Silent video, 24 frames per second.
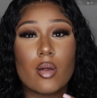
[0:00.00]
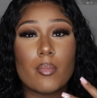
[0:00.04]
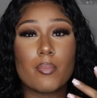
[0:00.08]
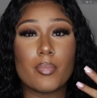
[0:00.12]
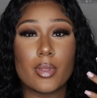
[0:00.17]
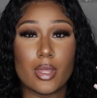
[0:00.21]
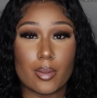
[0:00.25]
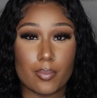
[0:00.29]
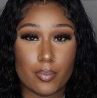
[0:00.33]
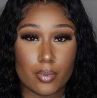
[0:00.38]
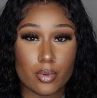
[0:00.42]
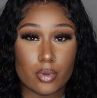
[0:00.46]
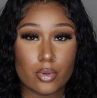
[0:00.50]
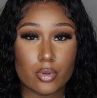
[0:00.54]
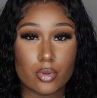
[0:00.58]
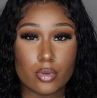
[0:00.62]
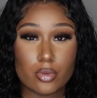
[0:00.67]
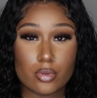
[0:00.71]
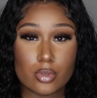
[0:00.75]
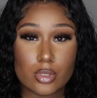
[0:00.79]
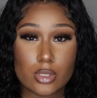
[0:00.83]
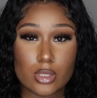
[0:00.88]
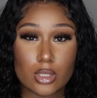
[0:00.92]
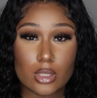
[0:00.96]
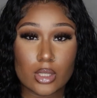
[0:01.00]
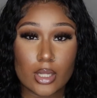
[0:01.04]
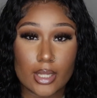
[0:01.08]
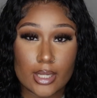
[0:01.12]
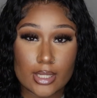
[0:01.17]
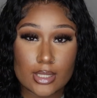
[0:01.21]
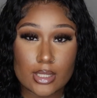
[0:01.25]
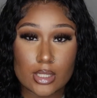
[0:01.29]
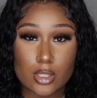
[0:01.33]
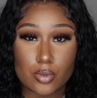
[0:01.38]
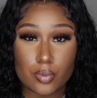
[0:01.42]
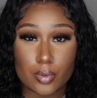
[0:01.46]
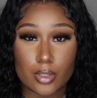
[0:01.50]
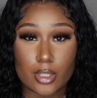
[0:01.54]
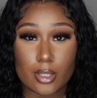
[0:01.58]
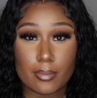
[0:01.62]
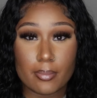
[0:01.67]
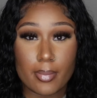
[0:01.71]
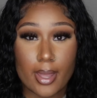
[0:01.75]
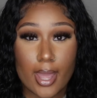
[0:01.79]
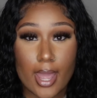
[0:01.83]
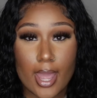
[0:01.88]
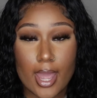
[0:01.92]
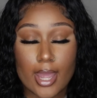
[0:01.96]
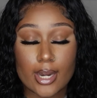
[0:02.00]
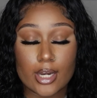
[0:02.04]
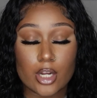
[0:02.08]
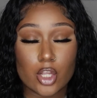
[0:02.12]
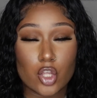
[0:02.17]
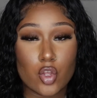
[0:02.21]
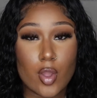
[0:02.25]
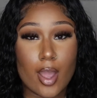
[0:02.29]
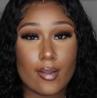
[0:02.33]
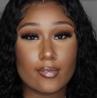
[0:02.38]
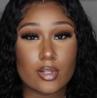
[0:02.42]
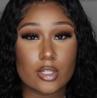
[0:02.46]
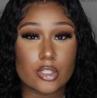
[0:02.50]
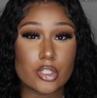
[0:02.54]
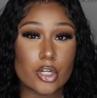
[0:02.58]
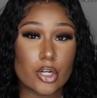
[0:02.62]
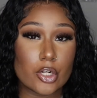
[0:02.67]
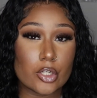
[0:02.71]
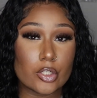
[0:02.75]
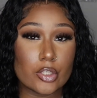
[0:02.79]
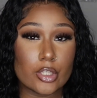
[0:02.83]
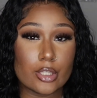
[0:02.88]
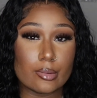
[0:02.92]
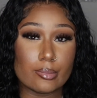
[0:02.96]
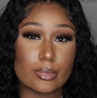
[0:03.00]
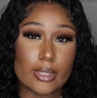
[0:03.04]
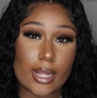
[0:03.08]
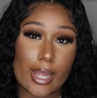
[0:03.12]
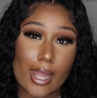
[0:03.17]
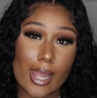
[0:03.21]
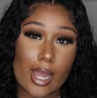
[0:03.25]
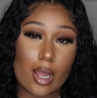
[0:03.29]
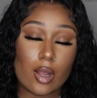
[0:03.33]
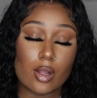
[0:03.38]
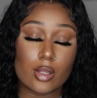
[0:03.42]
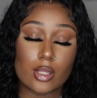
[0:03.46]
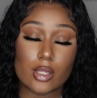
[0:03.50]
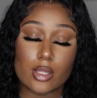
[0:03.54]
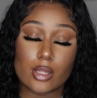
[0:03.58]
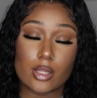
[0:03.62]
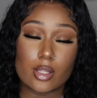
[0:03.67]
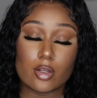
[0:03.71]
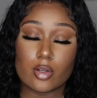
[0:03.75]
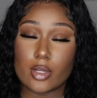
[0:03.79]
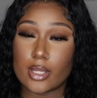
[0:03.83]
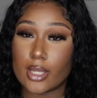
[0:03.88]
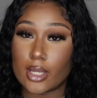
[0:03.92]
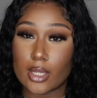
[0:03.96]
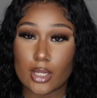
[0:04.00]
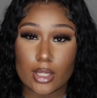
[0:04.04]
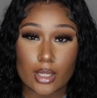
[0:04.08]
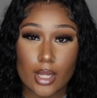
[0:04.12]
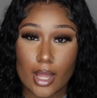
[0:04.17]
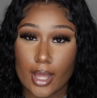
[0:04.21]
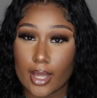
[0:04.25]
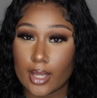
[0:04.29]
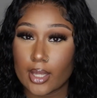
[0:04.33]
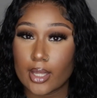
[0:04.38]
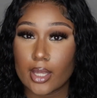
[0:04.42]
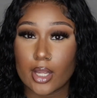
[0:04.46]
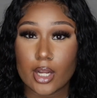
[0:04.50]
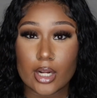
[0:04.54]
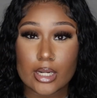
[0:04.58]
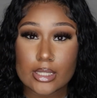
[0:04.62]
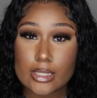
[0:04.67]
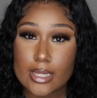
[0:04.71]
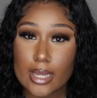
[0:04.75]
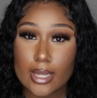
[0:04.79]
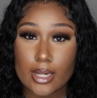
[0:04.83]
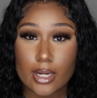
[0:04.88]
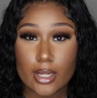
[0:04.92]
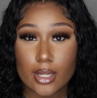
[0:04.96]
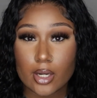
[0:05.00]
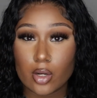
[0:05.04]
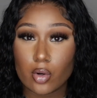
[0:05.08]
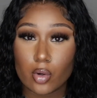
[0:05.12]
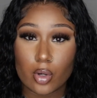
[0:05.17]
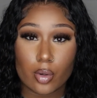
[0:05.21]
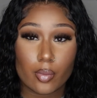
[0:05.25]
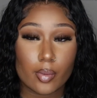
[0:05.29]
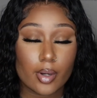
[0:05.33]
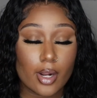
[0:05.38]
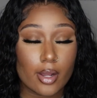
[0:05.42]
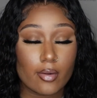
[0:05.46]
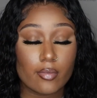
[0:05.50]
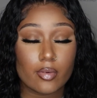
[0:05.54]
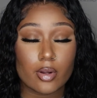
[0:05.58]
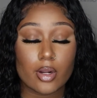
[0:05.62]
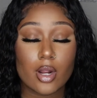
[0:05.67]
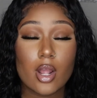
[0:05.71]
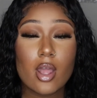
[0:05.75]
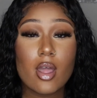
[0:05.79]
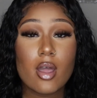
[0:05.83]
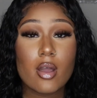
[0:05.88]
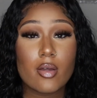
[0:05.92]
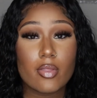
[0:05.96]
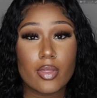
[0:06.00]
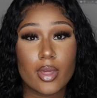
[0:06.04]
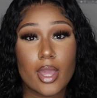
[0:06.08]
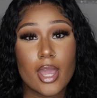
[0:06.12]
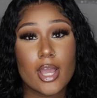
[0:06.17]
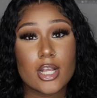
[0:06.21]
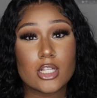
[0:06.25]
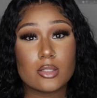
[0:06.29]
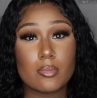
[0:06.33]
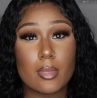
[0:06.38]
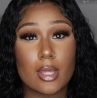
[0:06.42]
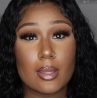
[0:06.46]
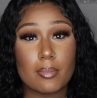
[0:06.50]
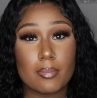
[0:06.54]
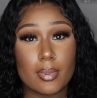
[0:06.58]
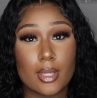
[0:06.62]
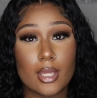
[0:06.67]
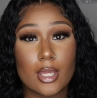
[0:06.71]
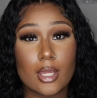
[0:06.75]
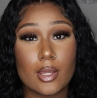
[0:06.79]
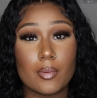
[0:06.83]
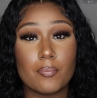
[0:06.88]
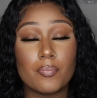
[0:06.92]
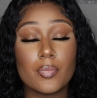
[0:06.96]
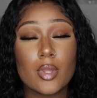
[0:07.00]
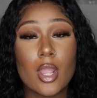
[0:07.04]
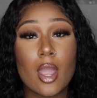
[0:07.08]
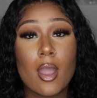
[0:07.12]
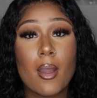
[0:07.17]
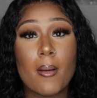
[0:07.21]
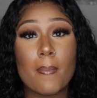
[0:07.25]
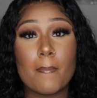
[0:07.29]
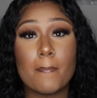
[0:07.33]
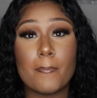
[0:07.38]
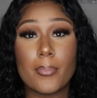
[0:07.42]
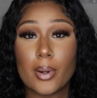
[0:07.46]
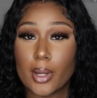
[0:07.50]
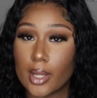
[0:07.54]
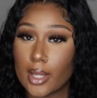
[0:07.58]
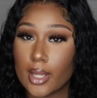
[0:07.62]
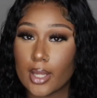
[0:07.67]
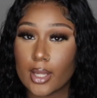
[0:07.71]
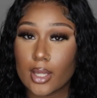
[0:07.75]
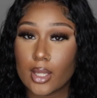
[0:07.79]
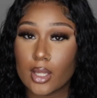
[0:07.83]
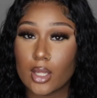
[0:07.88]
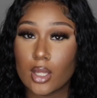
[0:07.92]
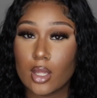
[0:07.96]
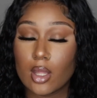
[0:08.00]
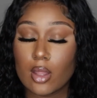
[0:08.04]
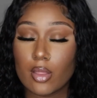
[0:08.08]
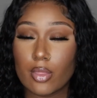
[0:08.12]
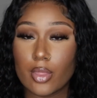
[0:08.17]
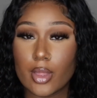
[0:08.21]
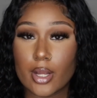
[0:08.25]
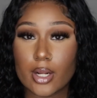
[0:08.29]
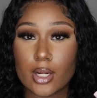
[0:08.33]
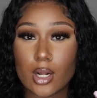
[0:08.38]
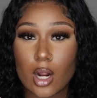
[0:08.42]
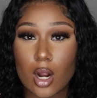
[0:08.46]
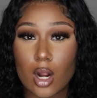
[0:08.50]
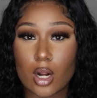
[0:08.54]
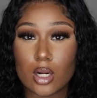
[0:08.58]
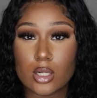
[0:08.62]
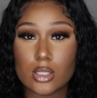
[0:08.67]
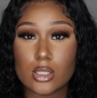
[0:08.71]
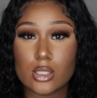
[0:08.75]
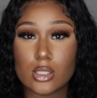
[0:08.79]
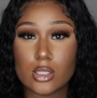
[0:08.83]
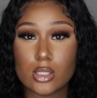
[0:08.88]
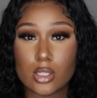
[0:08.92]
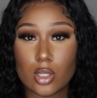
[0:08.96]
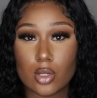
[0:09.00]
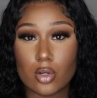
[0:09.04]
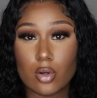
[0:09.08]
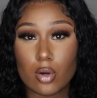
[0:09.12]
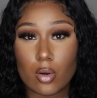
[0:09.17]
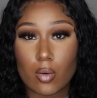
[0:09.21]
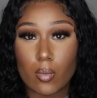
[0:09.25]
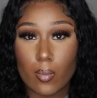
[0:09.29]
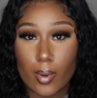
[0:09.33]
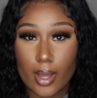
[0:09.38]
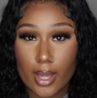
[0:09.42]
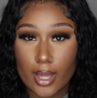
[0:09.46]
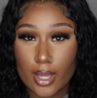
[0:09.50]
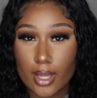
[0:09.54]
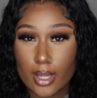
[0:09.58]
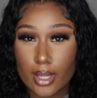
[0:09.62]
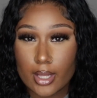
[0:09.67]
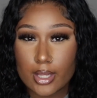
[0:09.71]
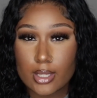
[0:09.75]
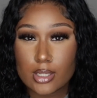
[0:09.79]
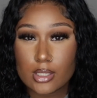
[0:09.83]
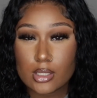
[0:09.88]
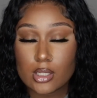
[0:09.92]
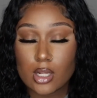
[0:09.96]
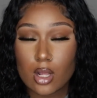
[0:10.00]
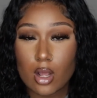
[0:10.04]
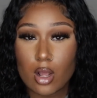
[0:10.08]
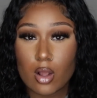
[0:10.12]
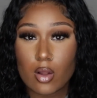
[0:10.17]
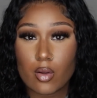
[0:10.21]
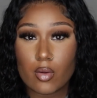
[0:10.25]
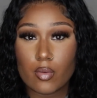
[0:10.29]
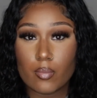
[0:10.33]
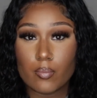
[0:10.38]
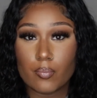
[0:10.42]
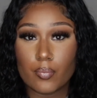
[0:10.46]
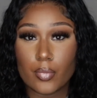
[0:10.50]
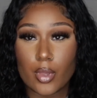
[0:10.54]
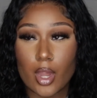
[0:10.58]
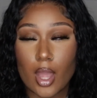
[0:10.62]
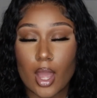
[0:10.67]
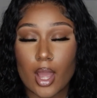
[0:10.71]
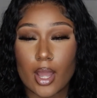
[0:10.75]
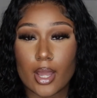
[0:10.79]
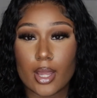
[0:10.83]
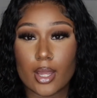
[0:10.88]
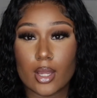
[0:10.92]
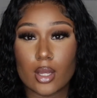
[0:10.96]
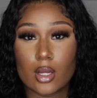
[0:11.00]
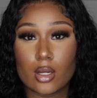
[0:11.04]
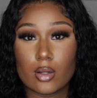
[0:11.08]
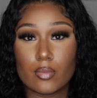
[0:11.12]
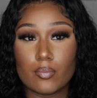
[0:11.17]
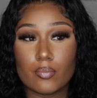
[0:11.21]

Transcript: people's lace is really bad and you have to turn them down and they'll get like irritated or whatever the case may be. But there are still ways, like,